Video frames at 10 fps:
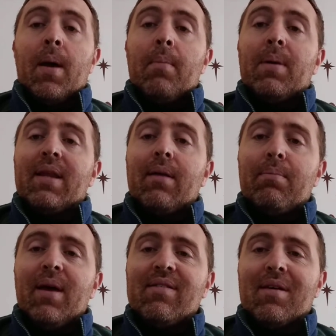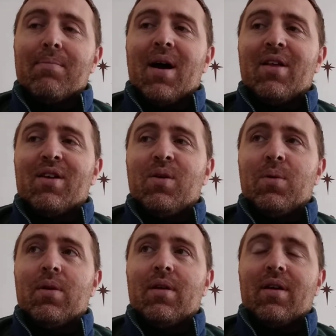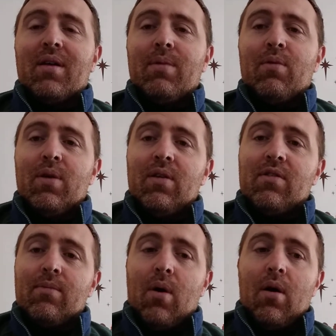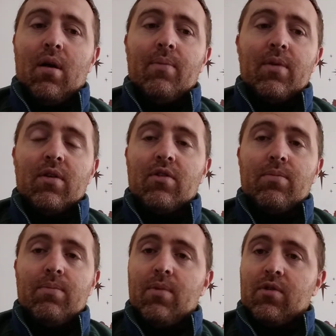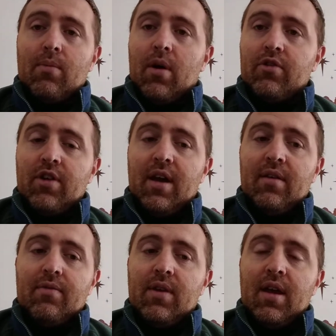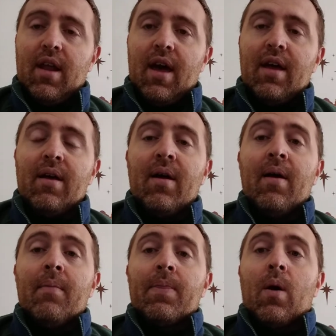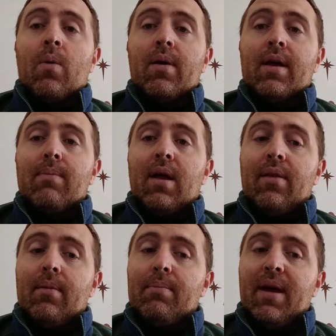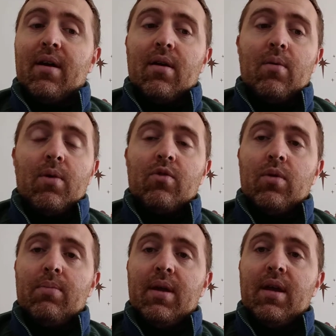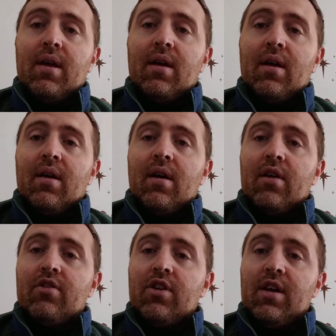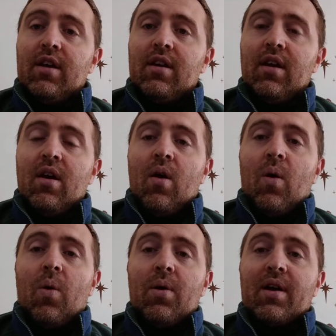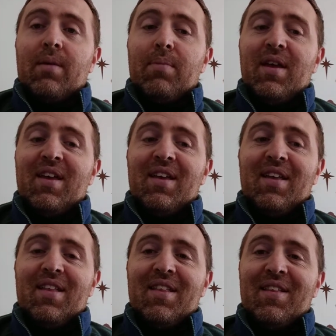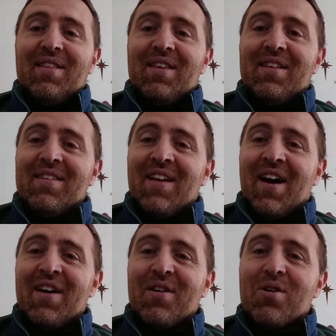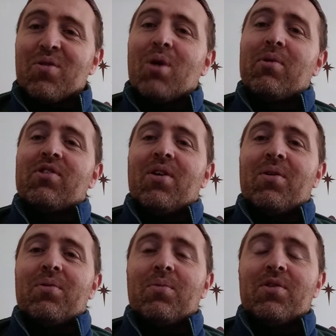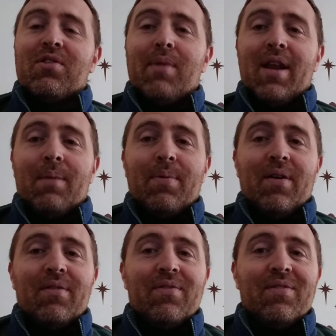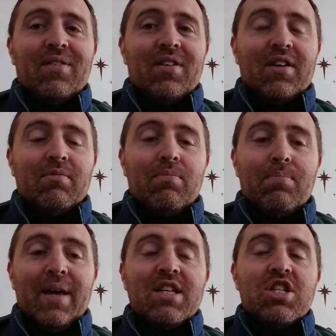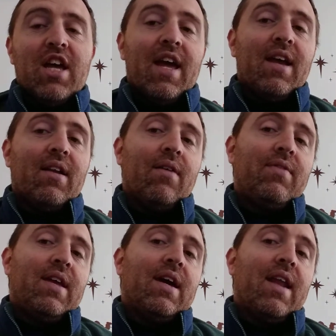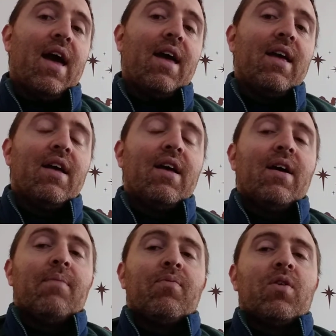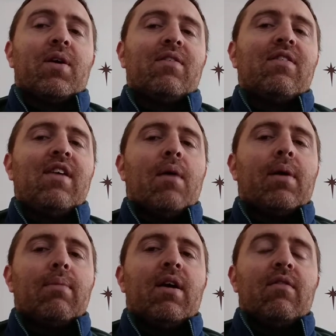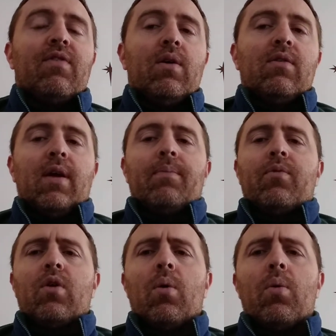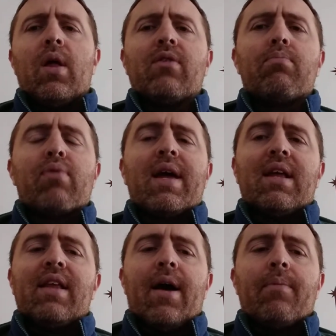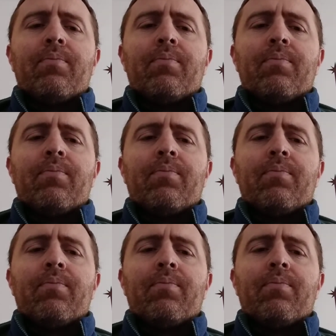But that basic molecule can be really small, it's just a small chain of DNA, or it can be a little bigger, which would be a gene, or it can be the entire chromosome, which is made up of a big chain of DNA. So you can see how it can be confusing. So let's break it down.